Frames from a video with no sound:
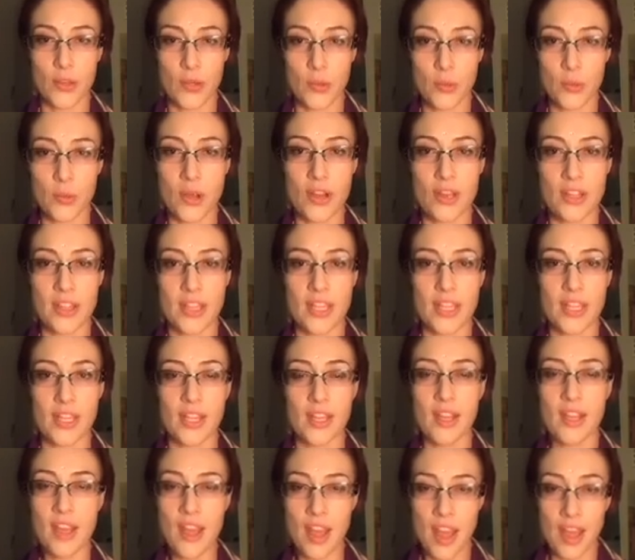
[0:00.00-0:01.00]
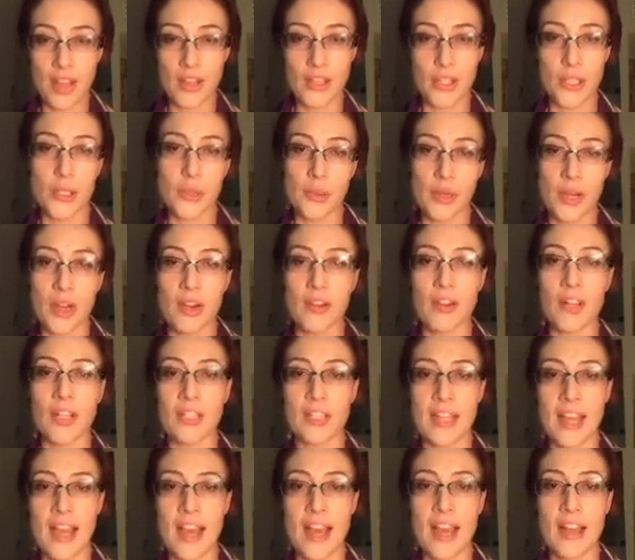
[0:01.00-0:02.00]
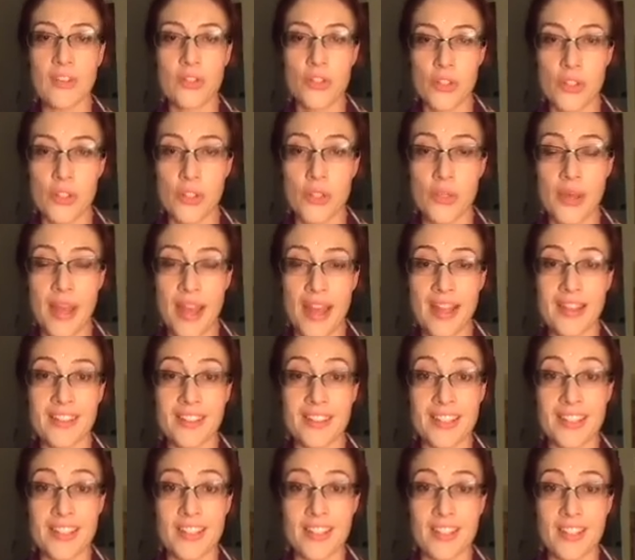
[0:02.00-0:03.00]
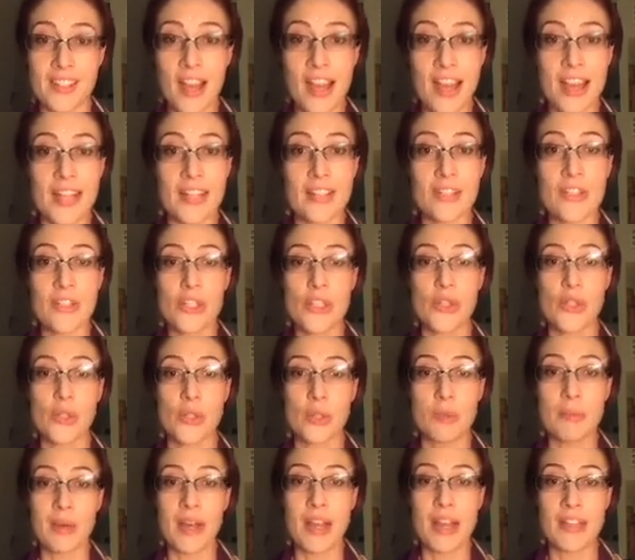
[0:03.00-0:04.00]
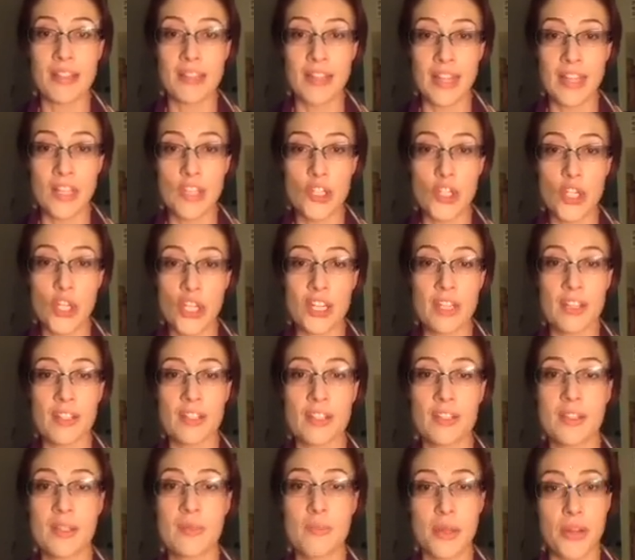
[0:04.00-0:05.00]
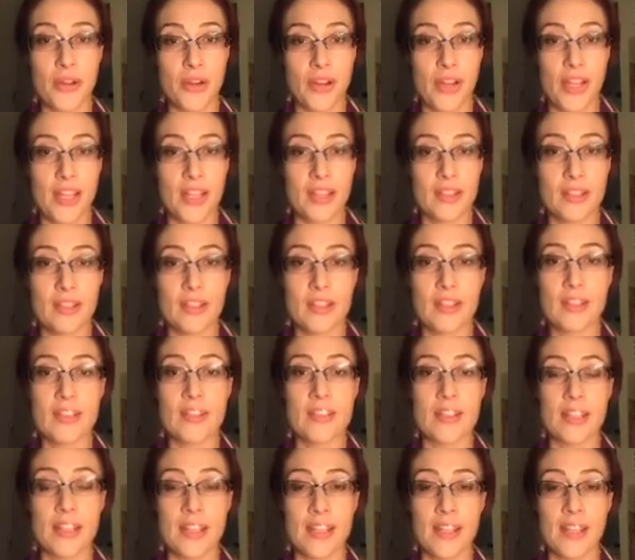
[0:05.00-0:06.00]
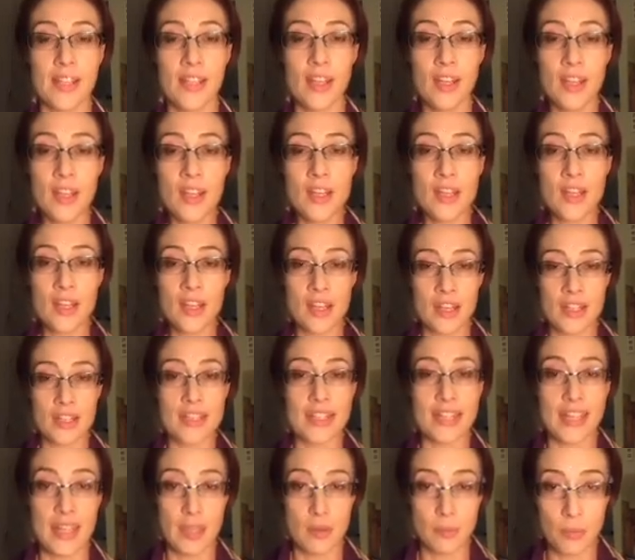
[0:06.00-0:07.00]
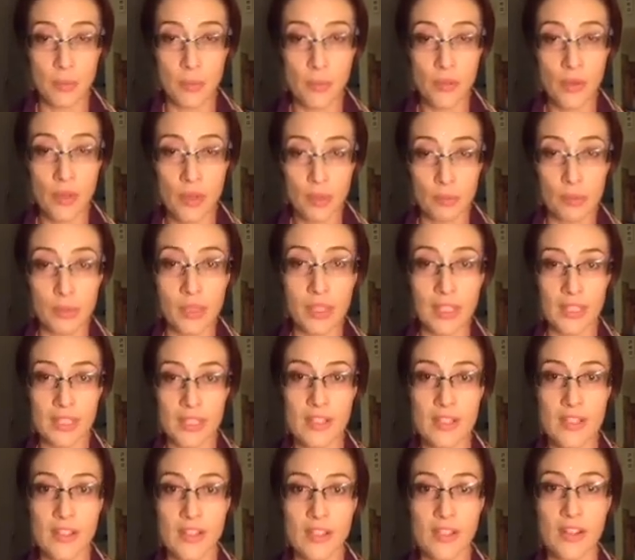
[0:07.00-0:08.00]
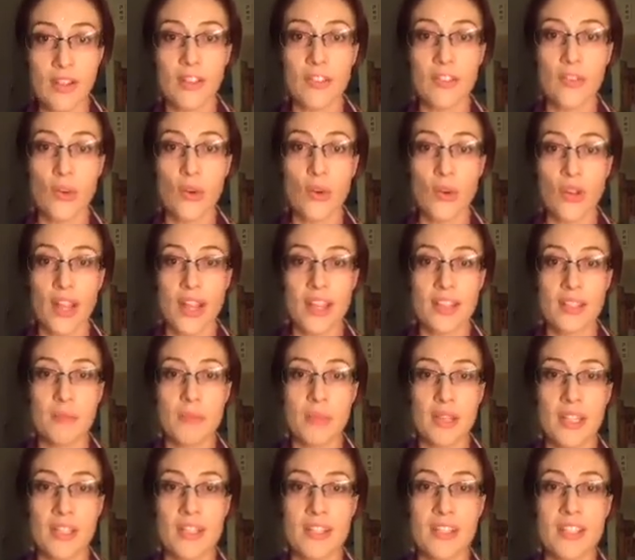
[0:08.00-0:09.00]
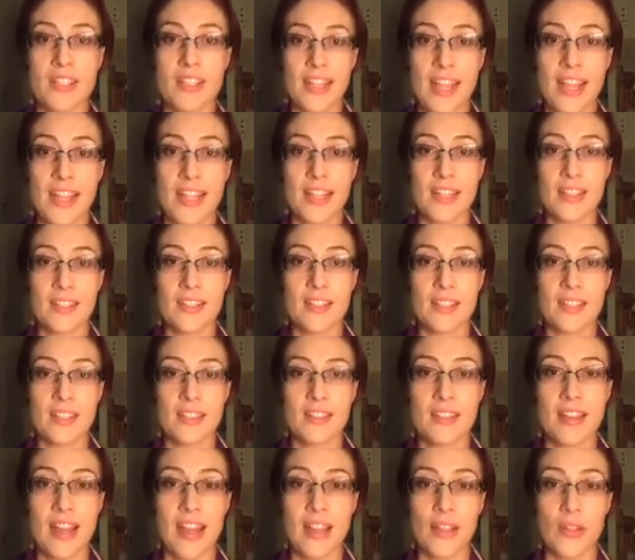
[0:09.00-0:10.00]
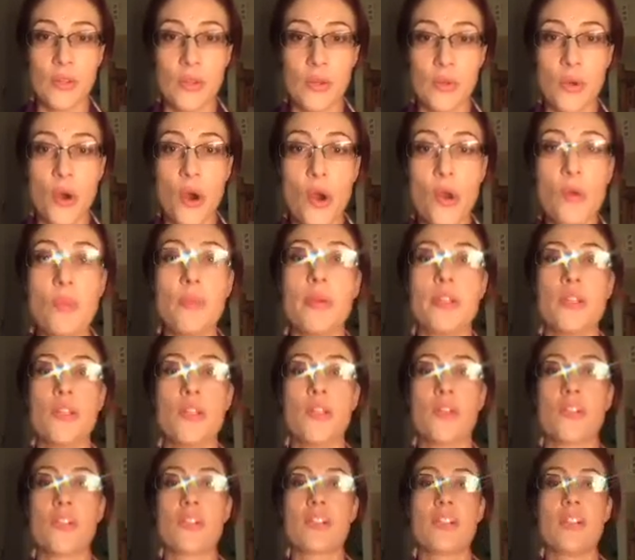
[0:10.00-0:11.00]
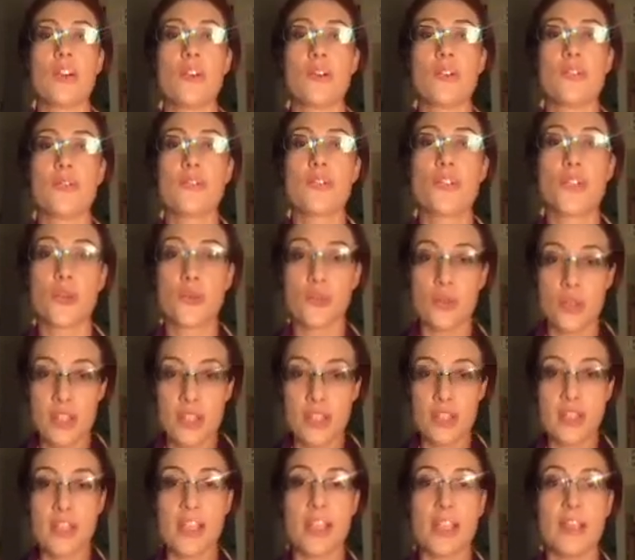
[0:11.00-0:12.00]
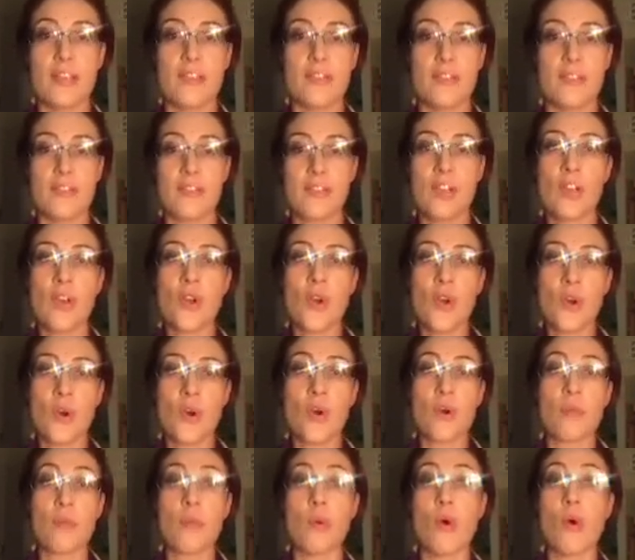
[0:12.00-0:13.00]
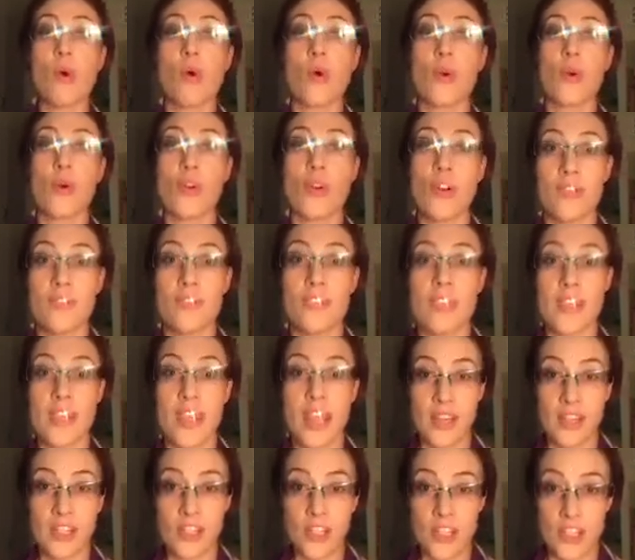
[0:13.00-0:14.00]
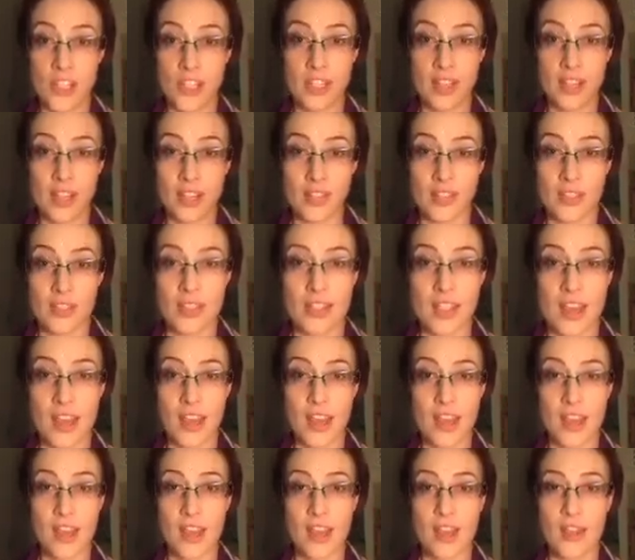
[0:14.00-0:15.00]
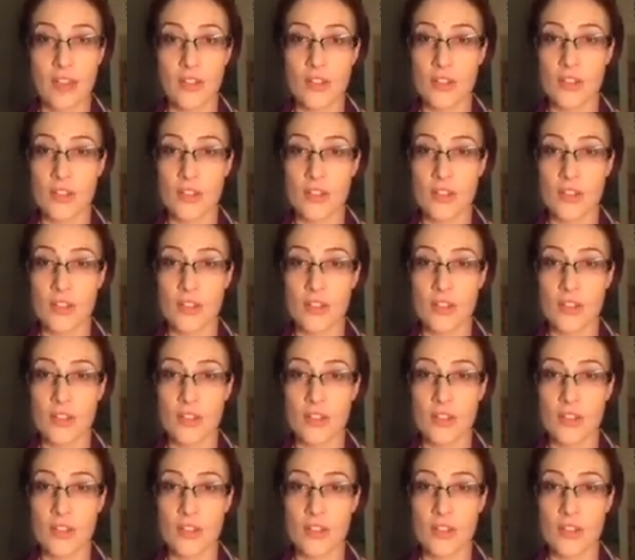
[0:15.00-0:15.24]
you're worthy, and you are allowed to and designed to by nature experience the deep bliss of orgasmic state, that you open yourself to receive more of the energy that is there